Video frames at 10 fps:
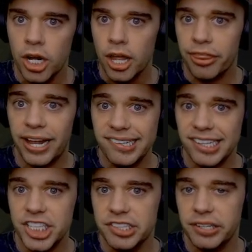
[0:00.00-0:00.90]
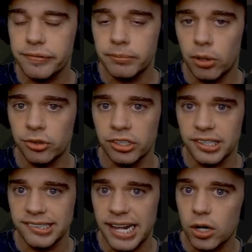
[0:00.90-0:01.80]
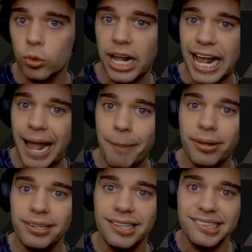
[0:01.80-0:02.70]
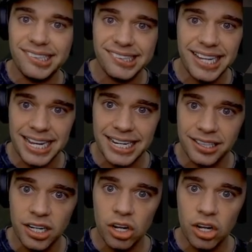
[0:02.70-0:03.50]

that is actually a different mod that does that called Apple Skin.